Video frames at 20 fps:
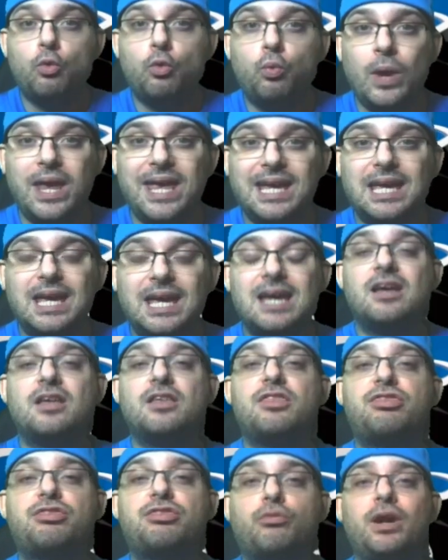week
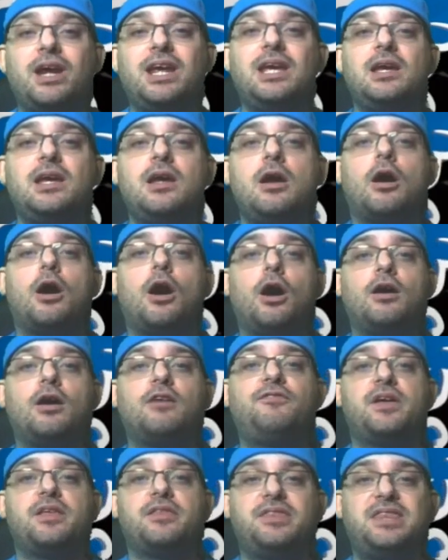three
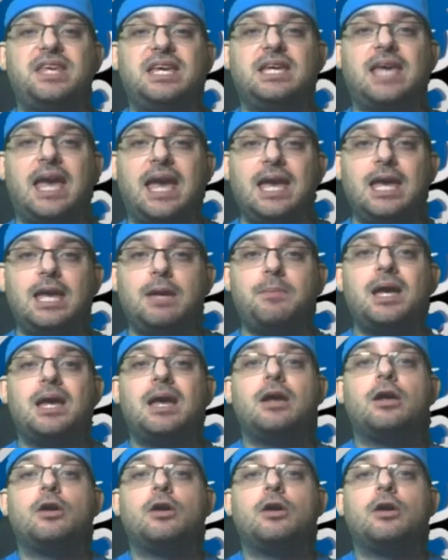of the game?